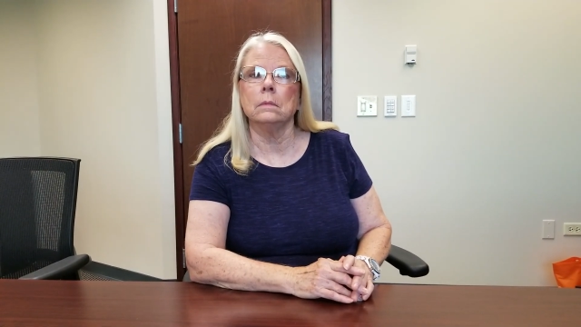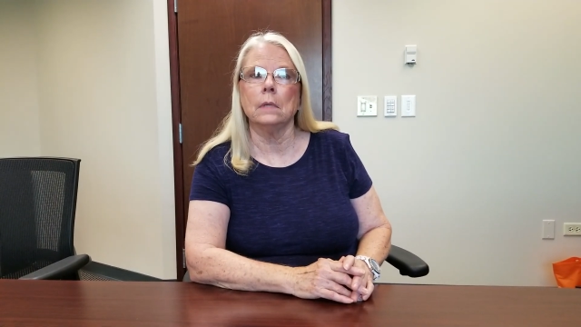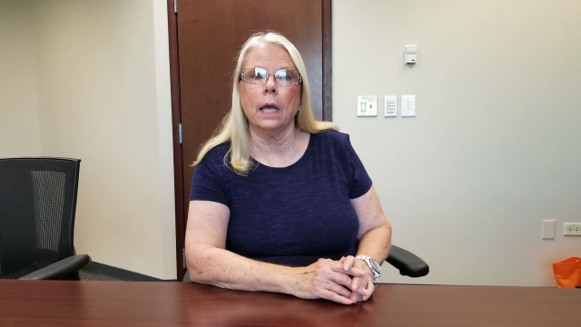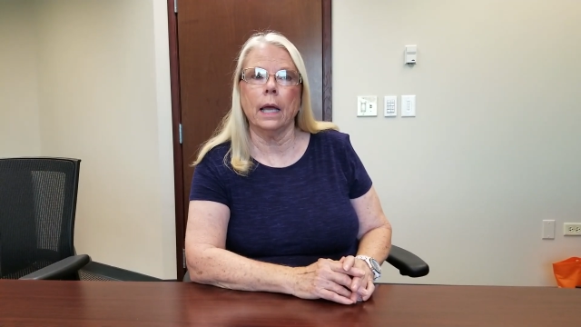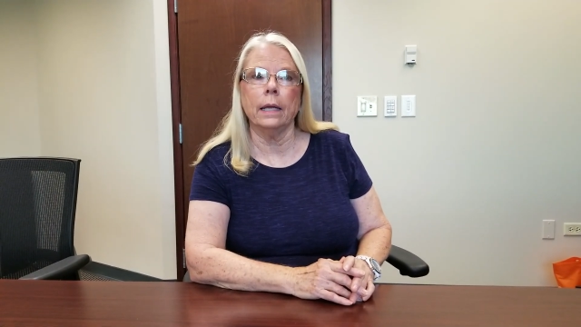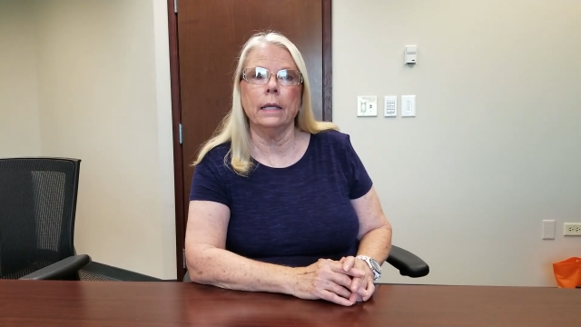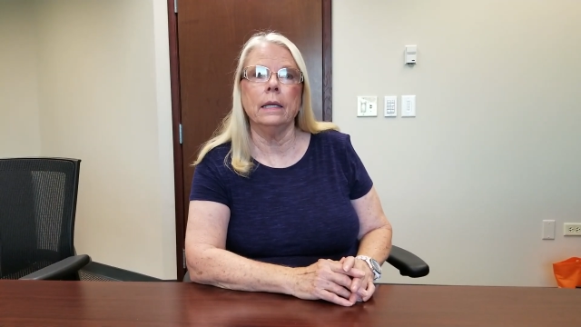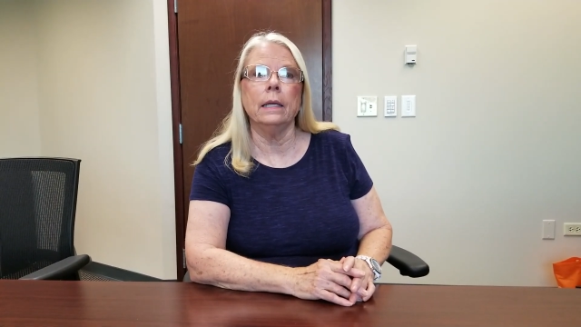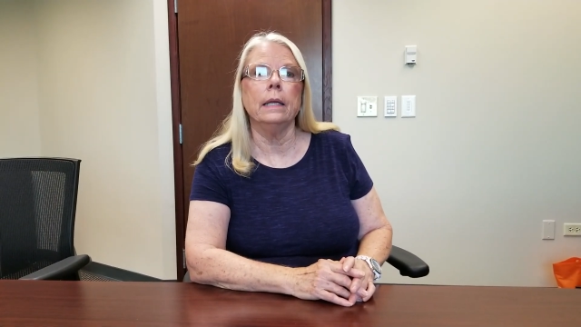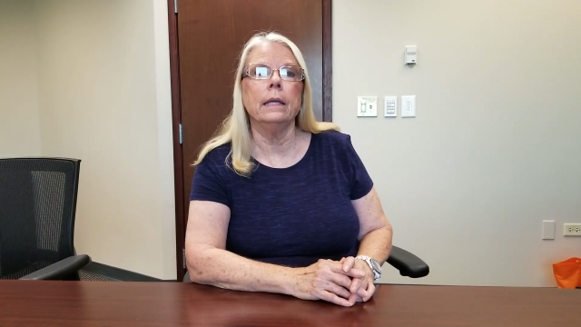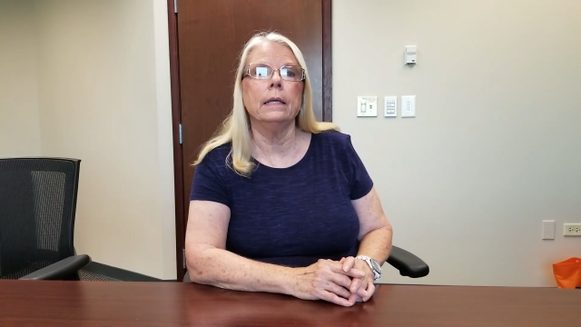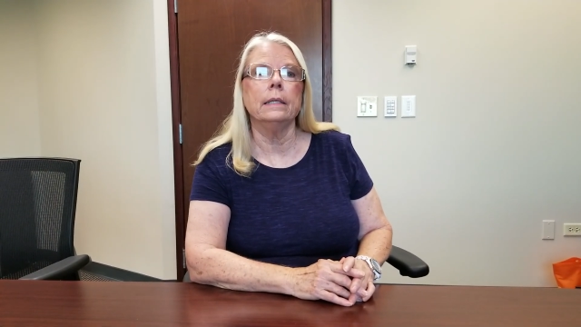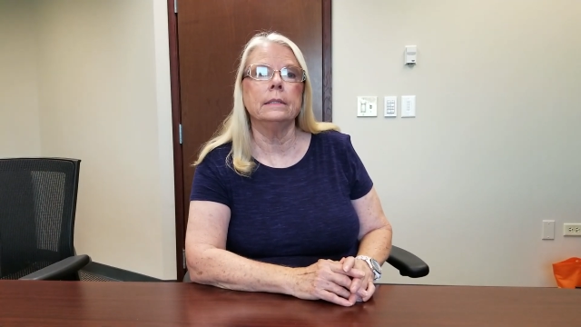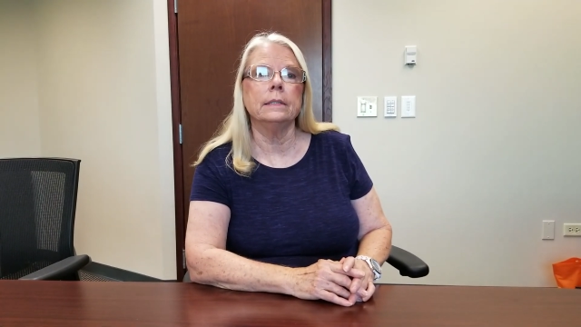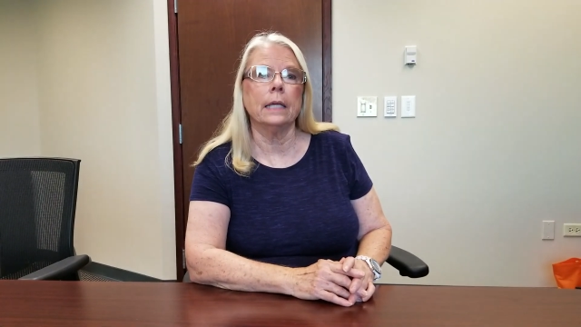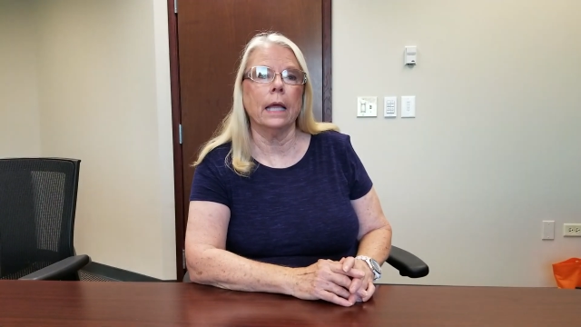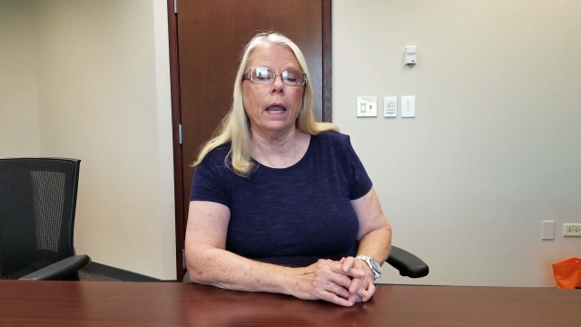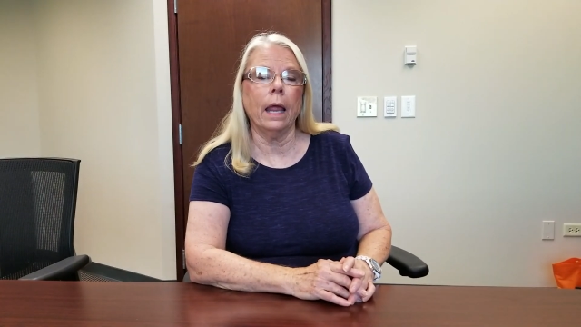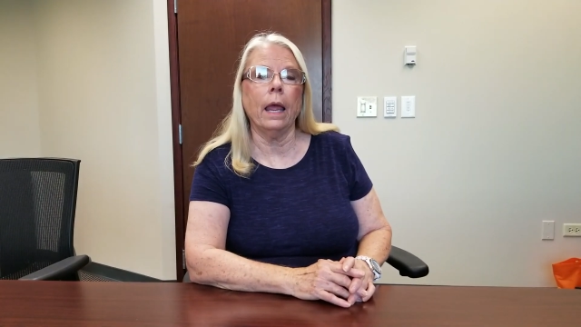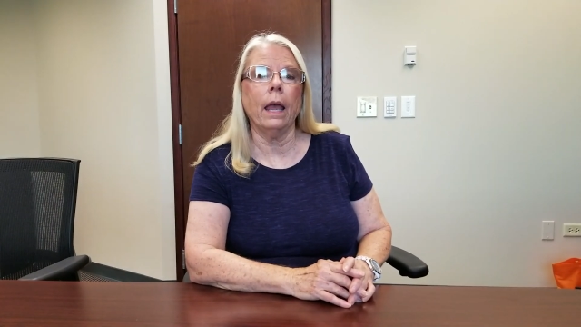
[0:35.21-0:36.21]
I needed
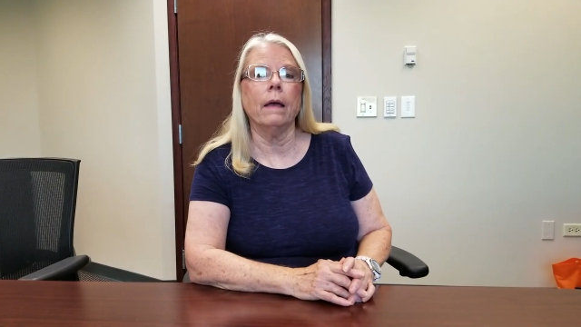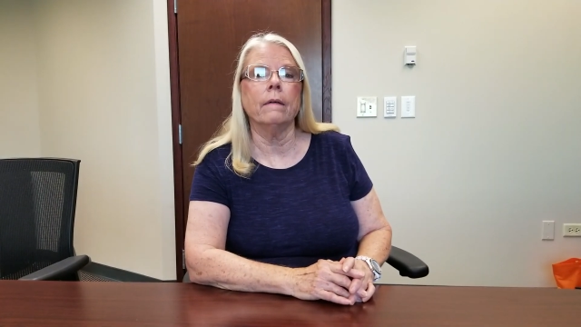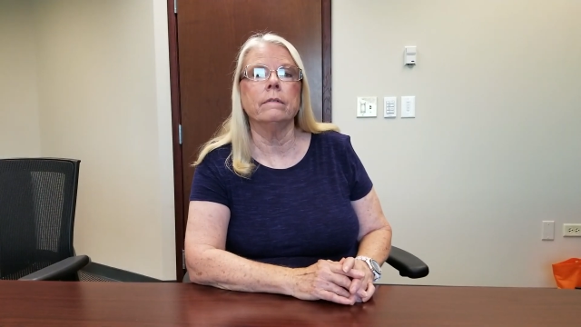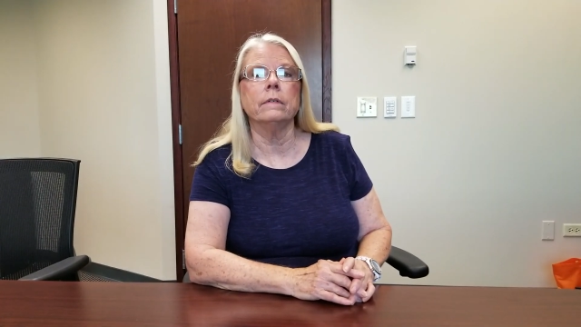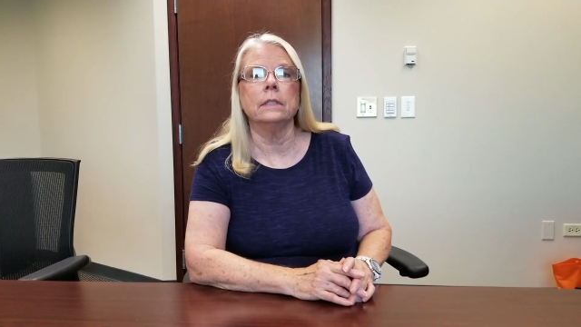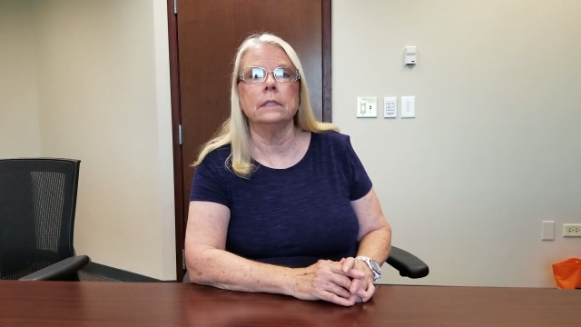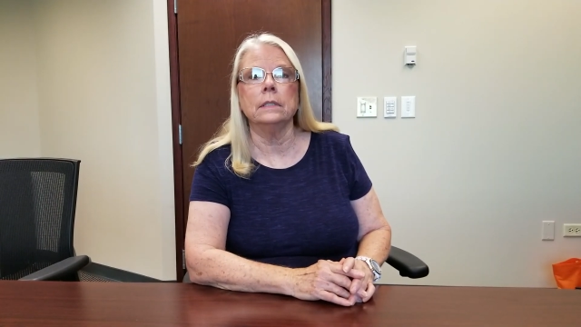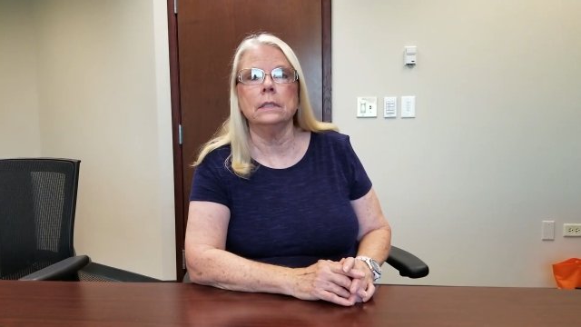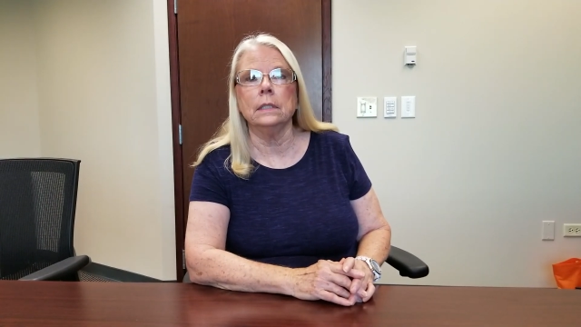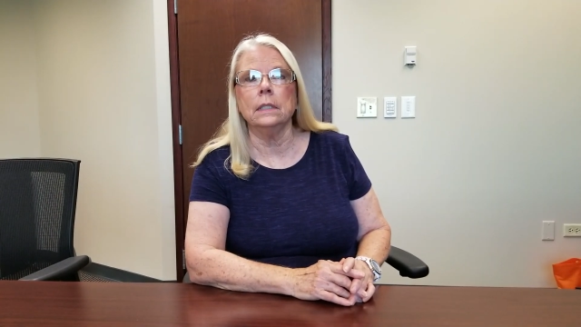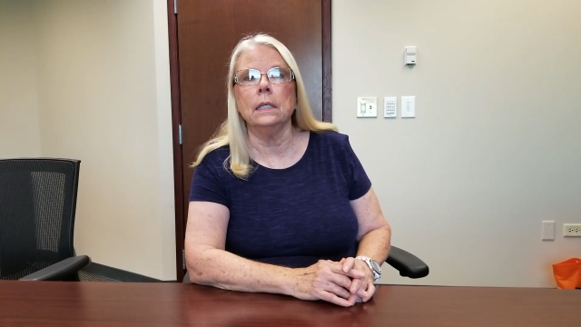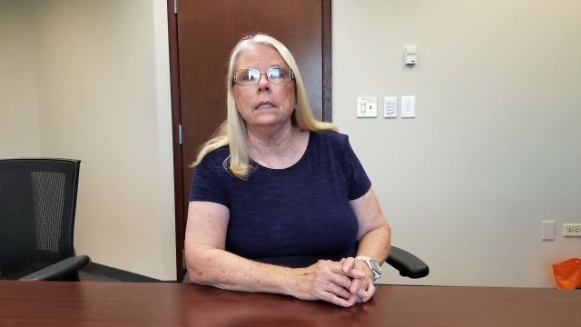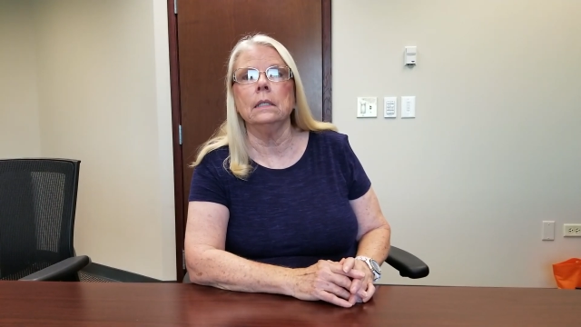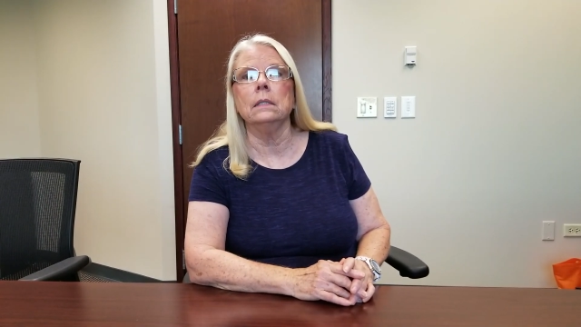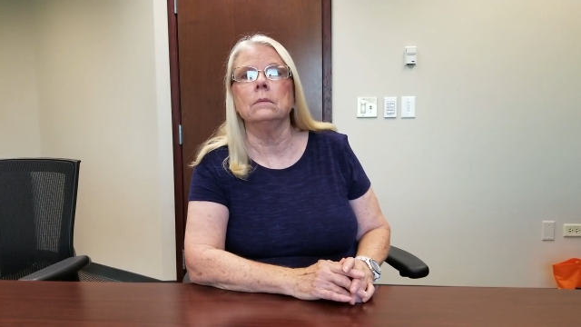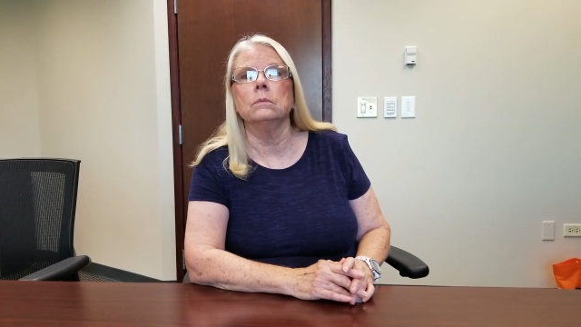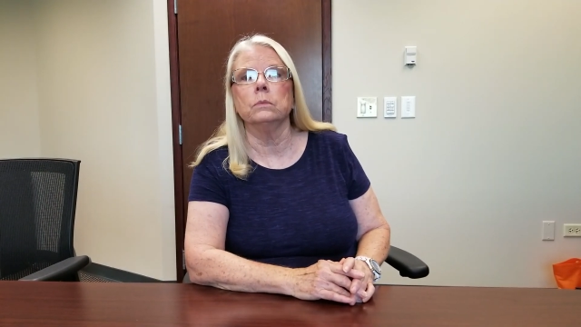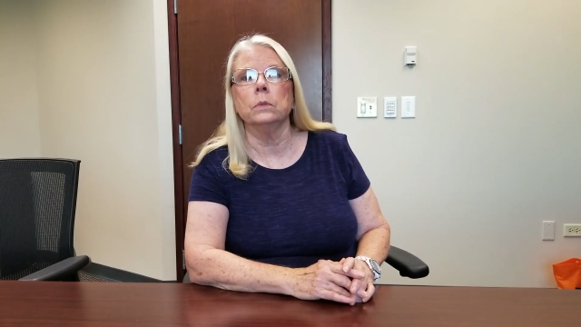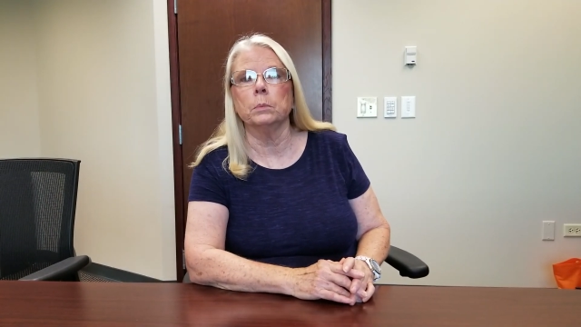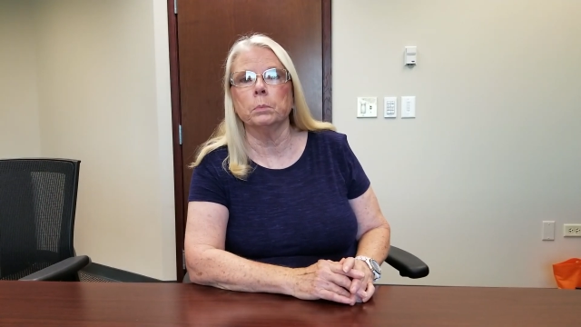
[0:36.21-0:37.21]
to have a knee
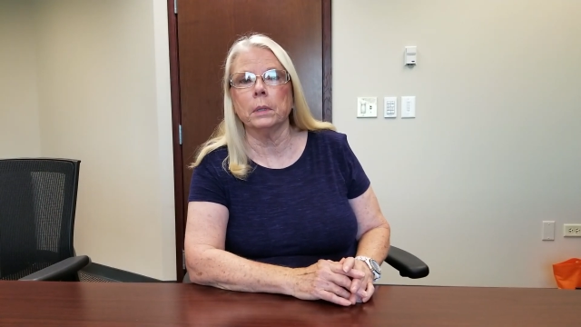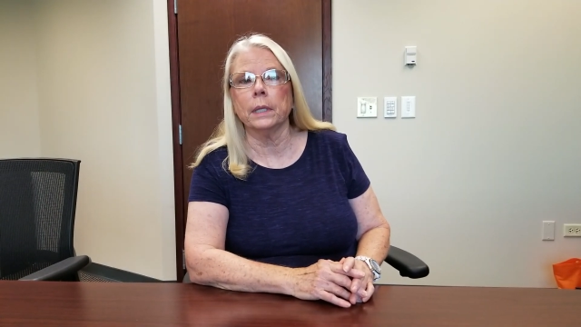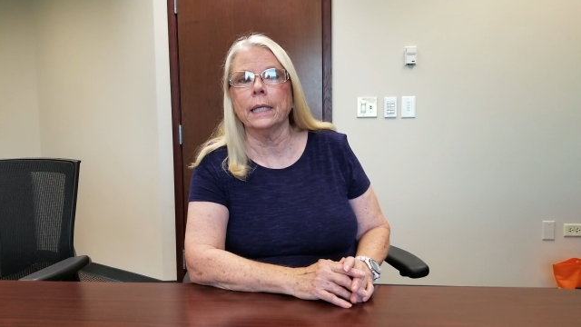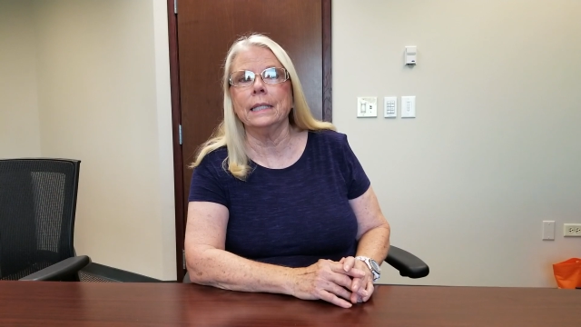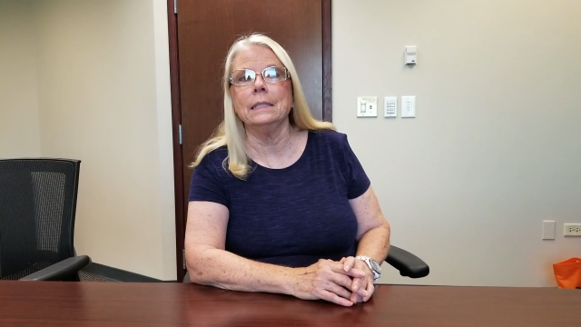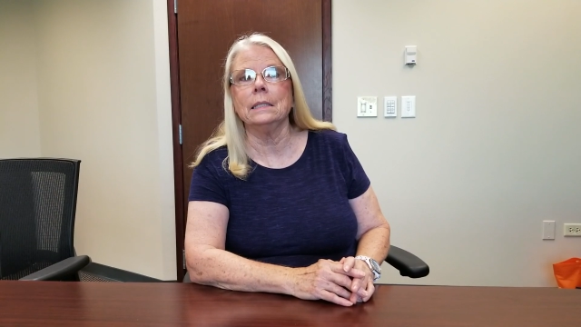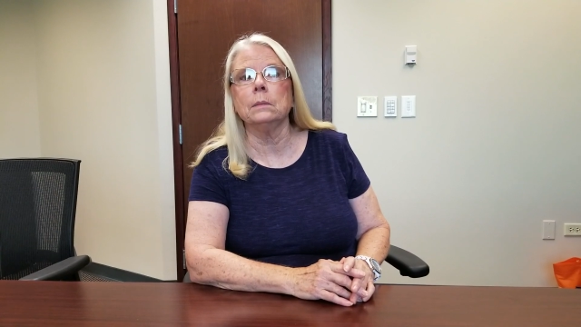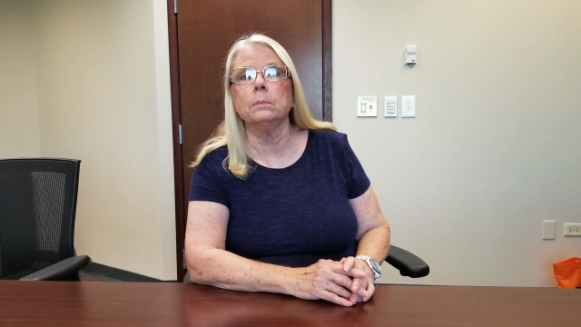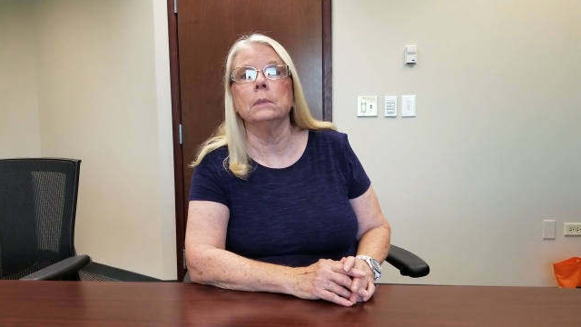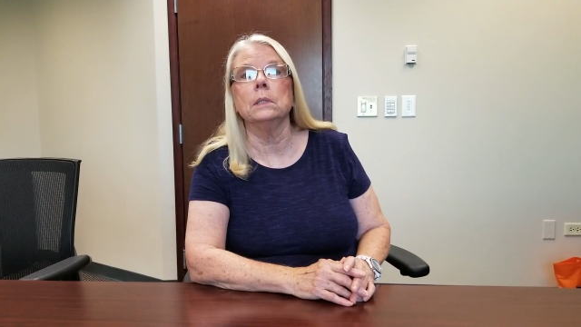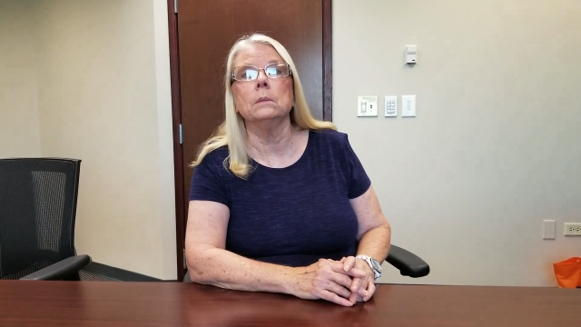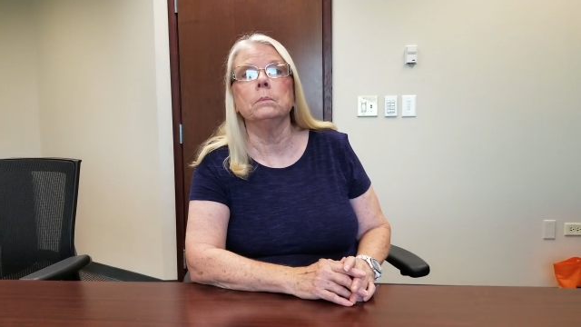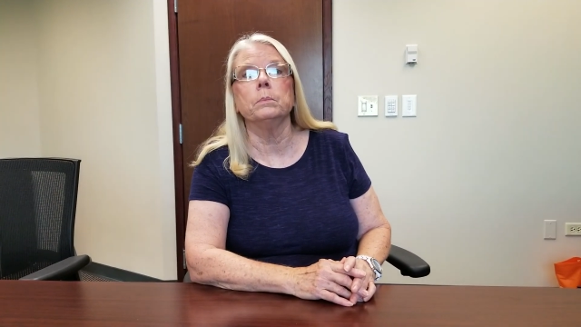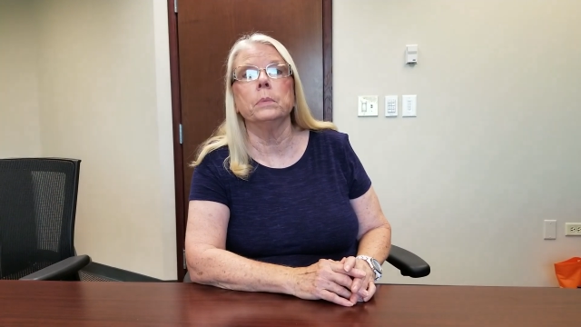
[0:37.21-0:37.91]
replacement,